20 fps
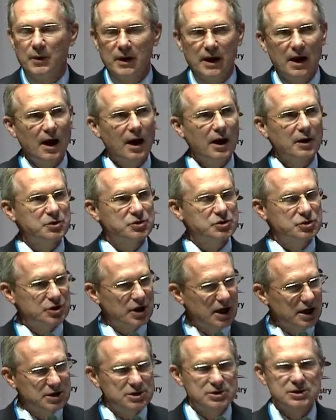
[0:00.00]
We are
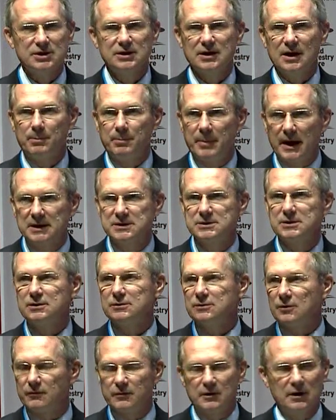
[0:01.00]
changing a
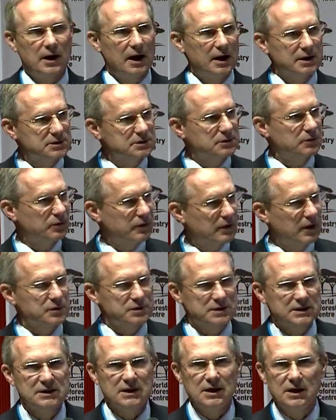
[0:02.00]
pattern of the last
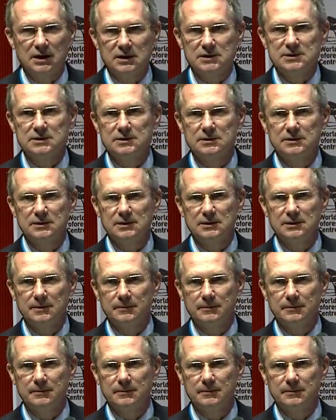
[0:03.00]
2,000 years.